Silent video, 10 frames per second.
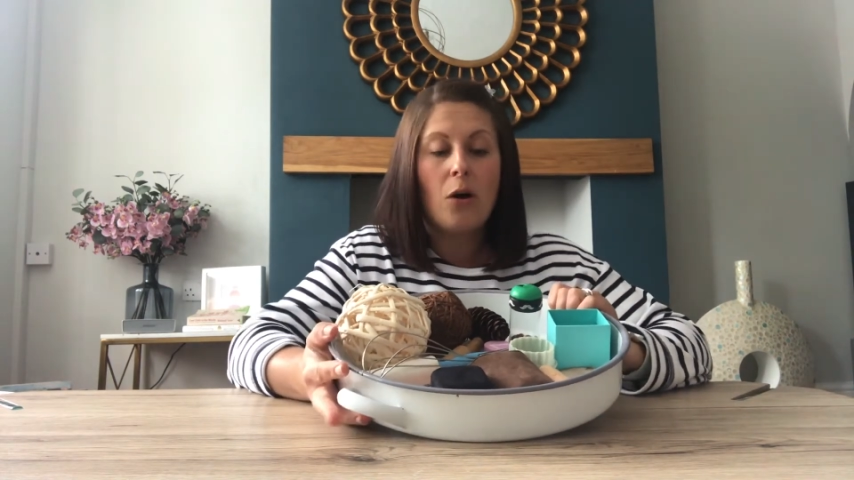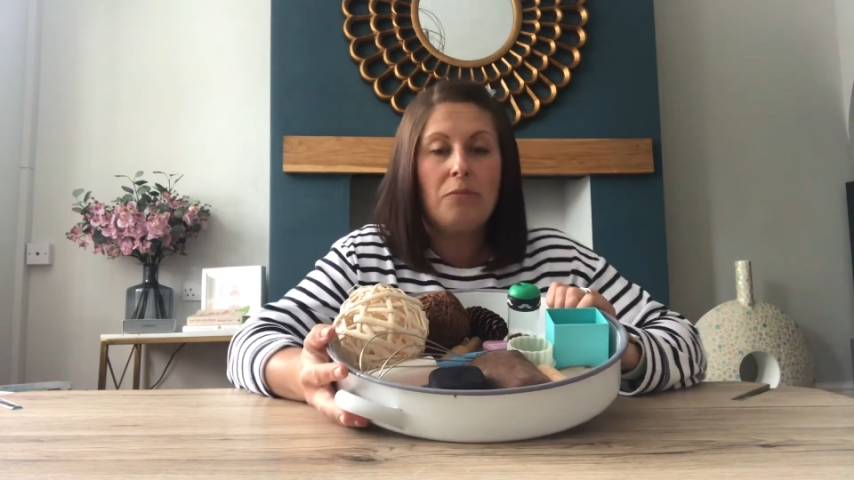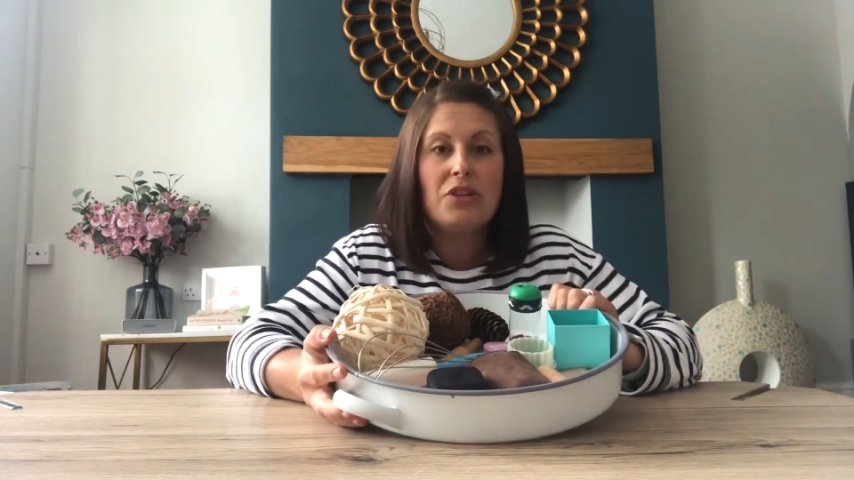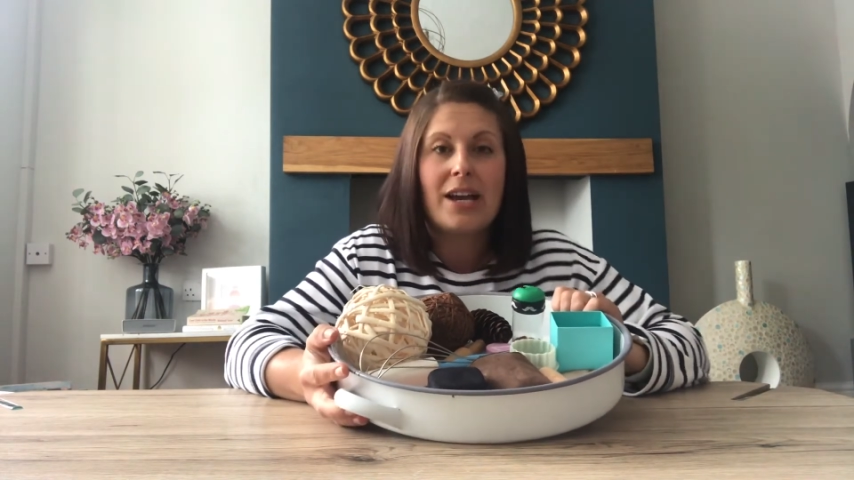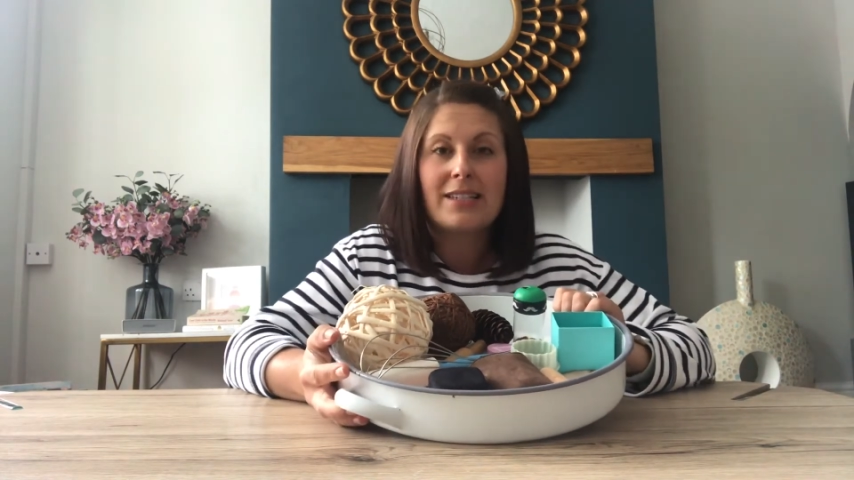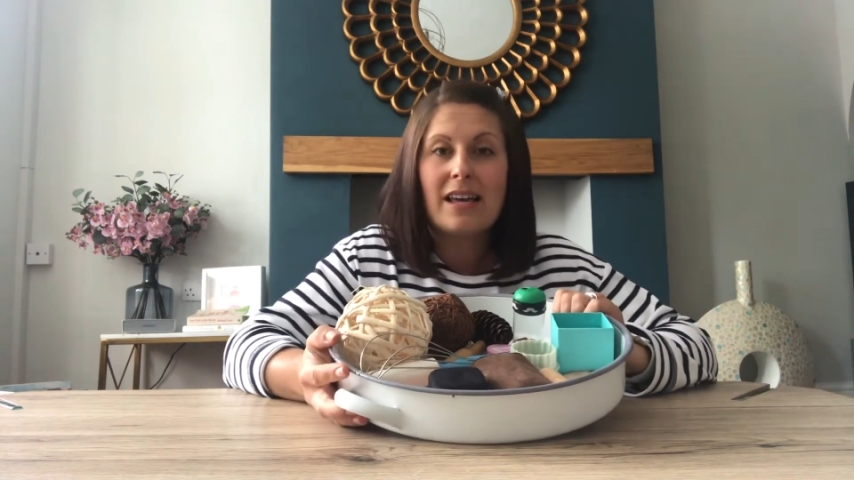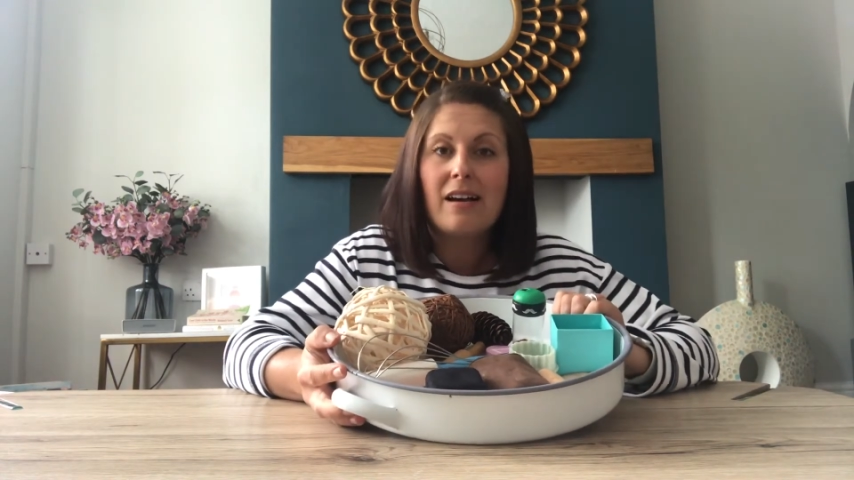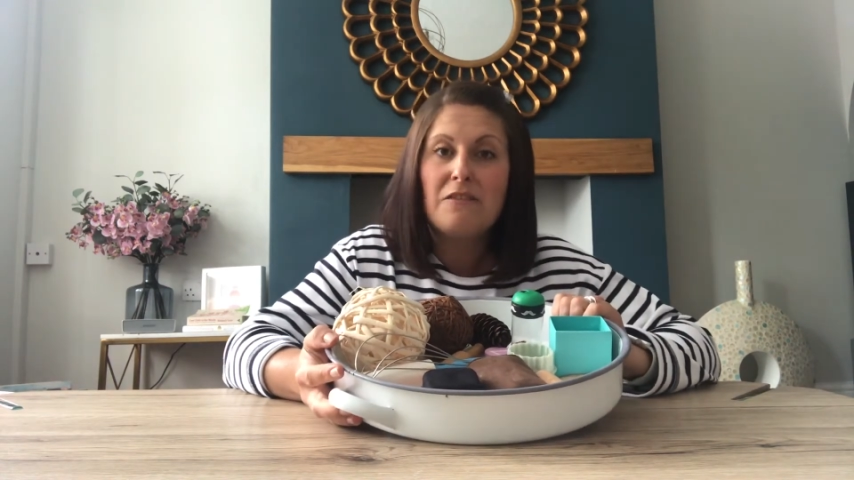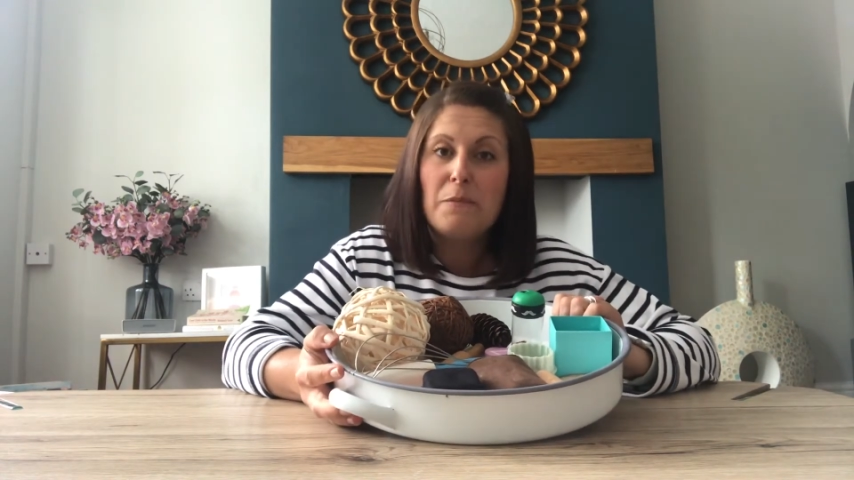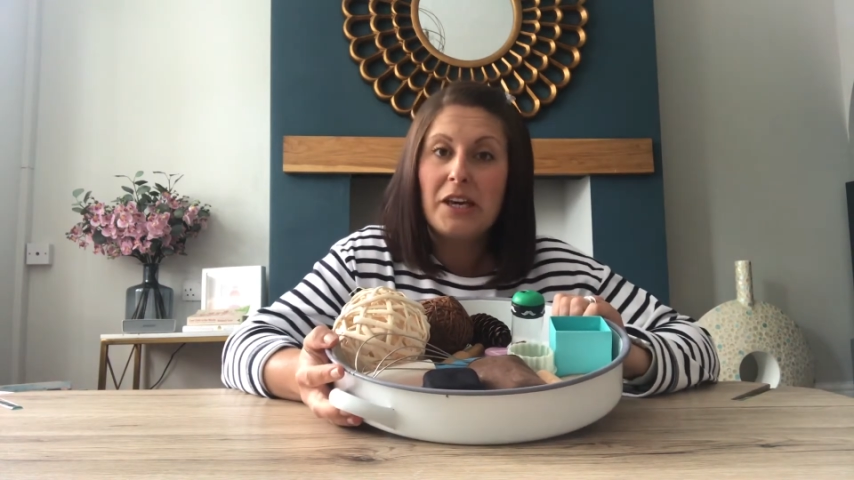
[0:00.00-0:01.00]
objects that
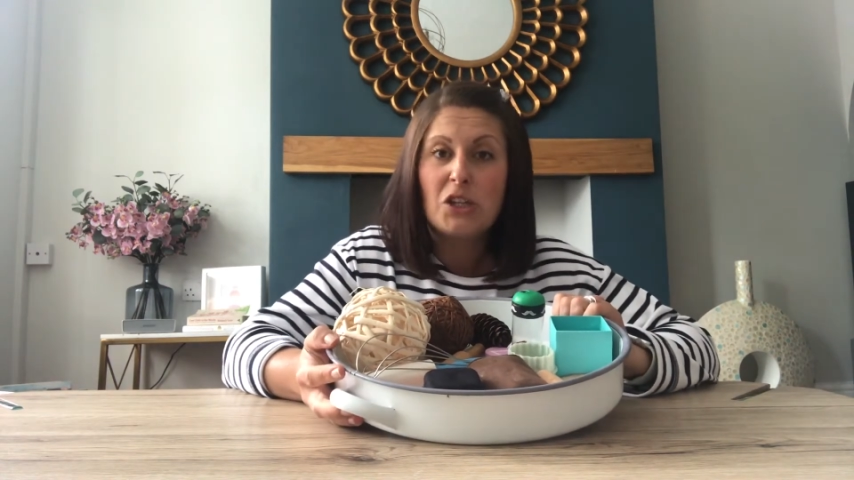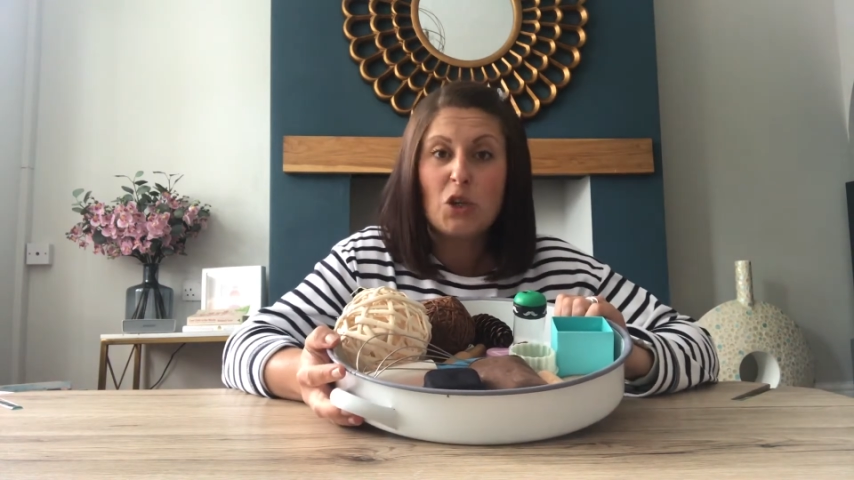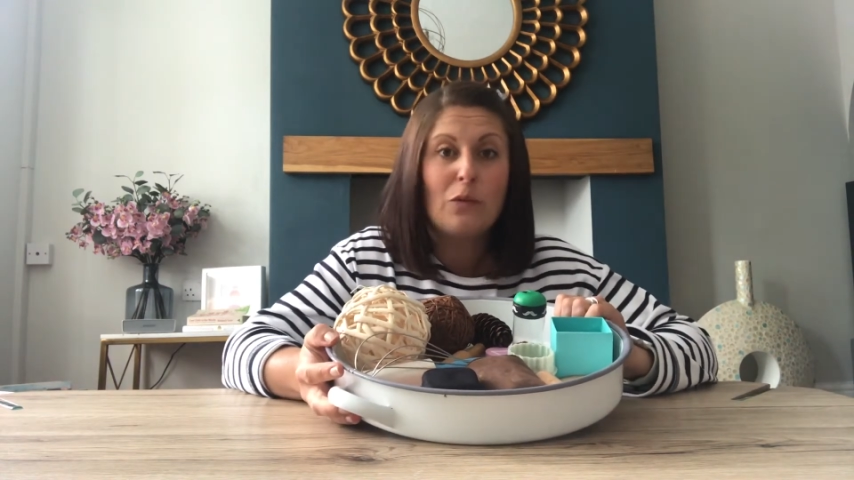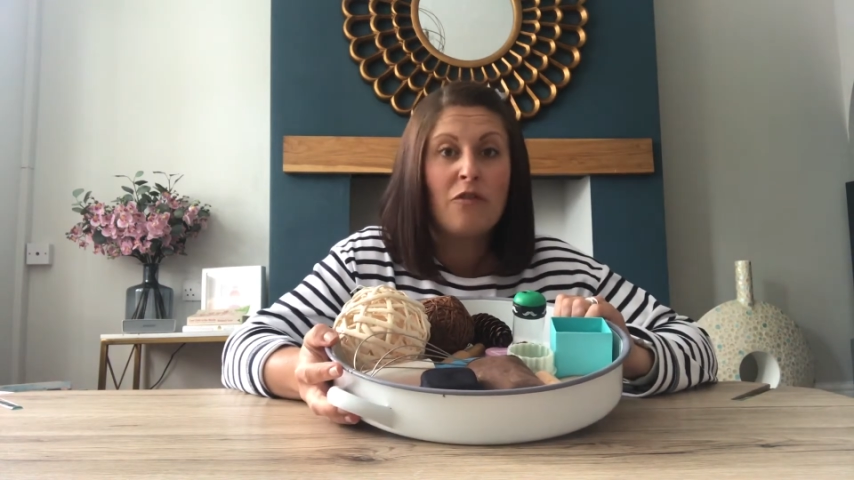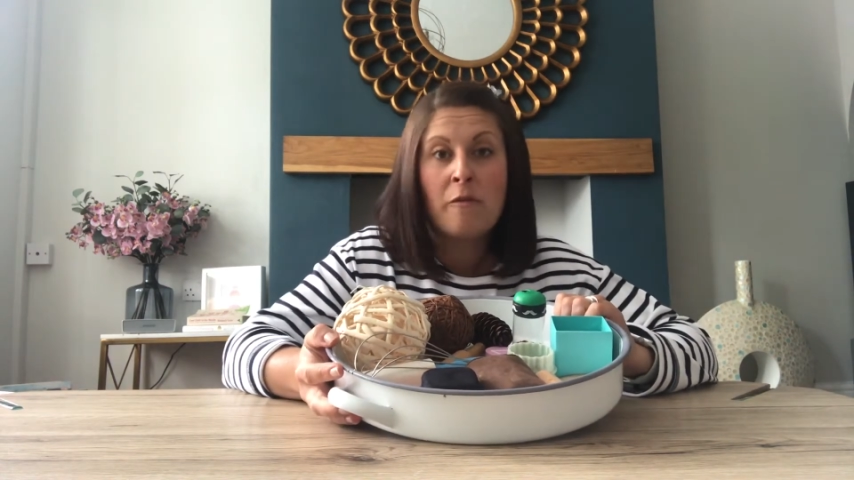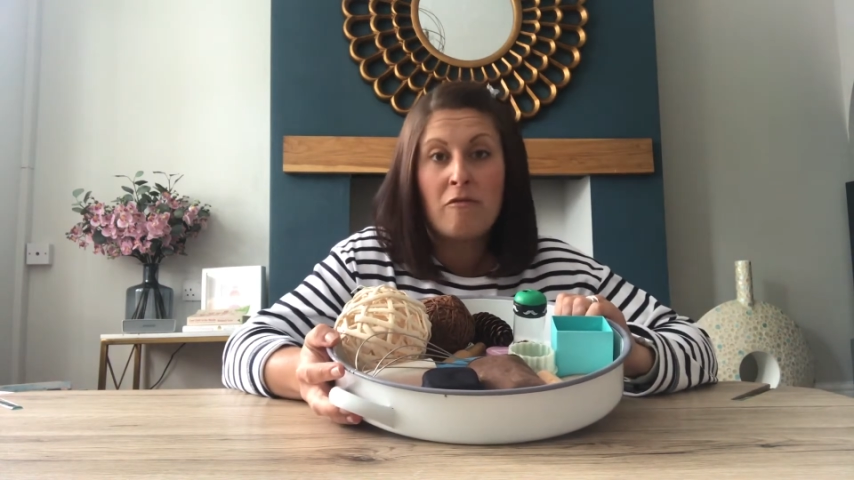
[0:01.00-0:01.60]
I've picked up from